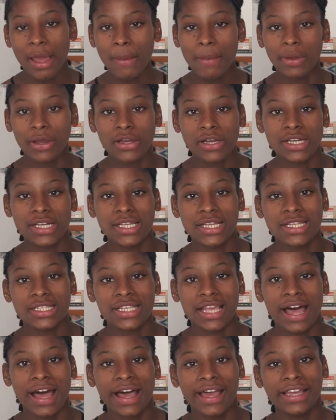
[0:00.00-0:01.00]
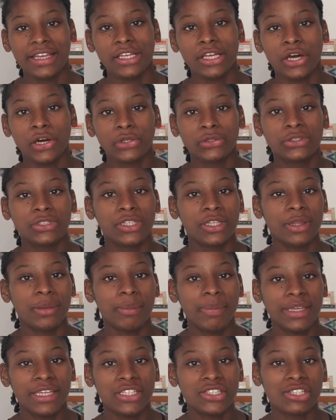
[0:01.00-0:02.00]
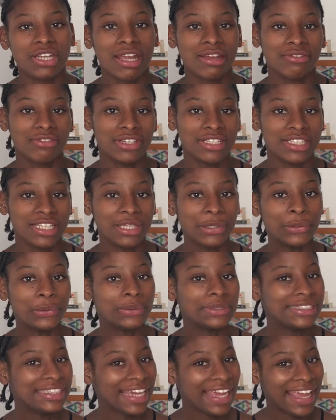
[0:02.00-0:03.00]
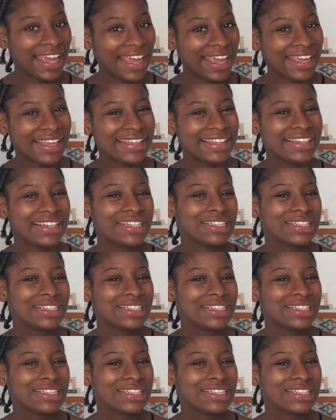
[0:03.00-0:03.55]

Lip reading: because I go to the beach every single day,